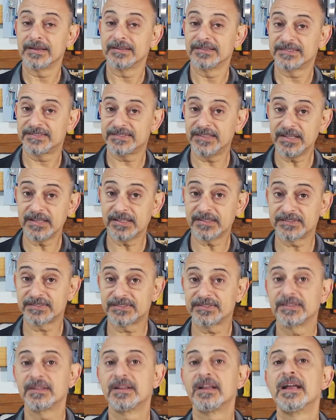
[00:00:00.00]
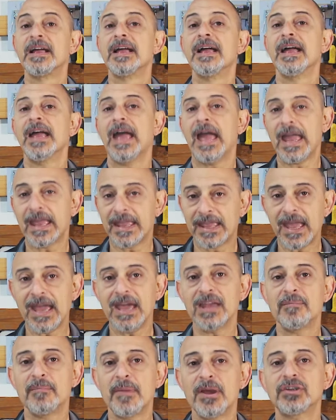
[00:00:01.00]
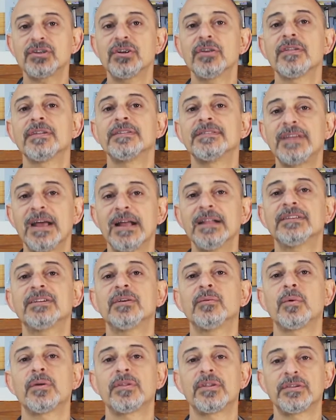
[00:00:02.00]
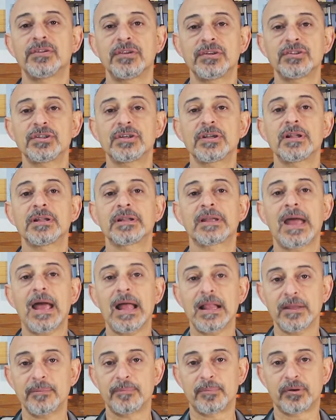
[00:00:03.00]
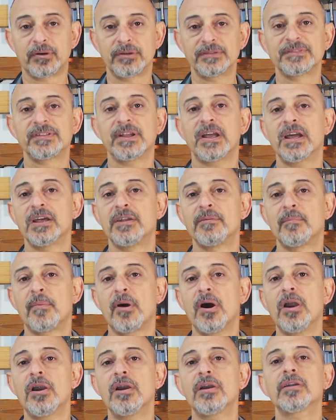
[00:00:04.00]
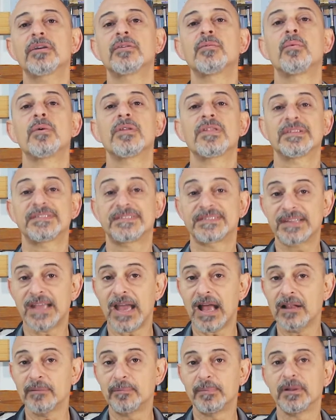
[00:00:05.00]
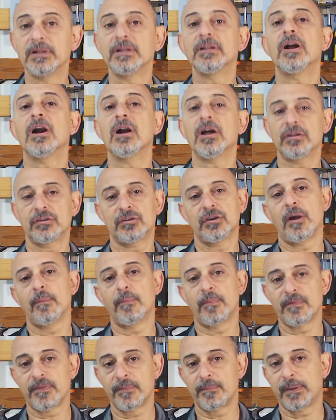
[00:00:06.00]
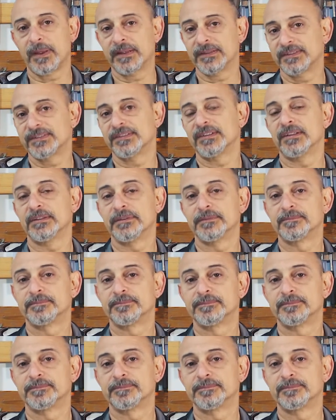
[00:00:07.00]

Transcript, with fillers: Six, again measure the delta with the digital calipers and mark with a scalpel on top of the pencil.